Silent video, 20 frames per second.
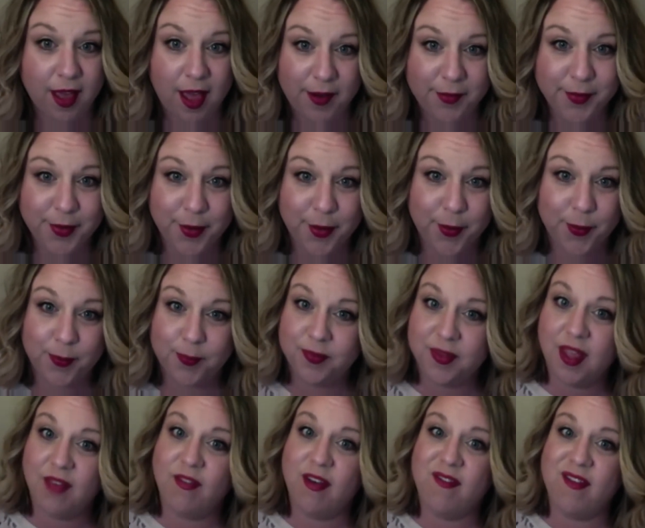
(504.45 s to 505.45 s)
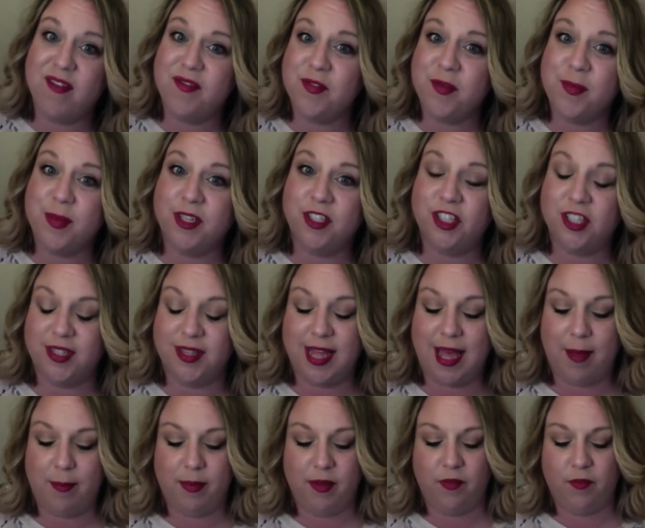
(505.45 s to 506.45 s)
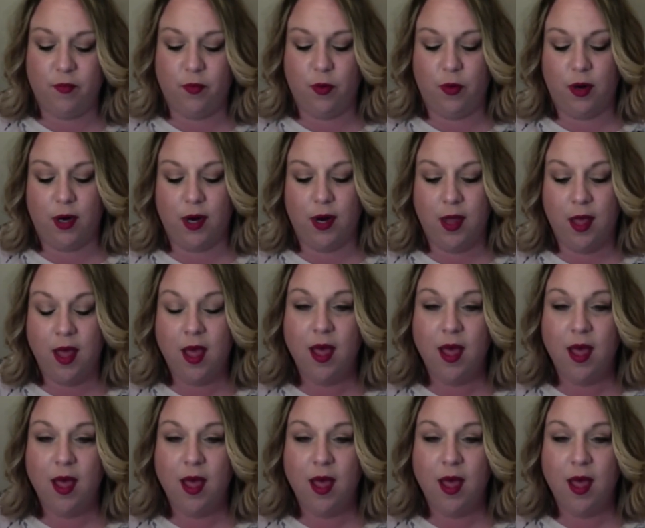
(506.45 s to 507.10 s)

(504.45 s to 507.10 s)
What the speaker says: I don't know if I've ever mentioned that before,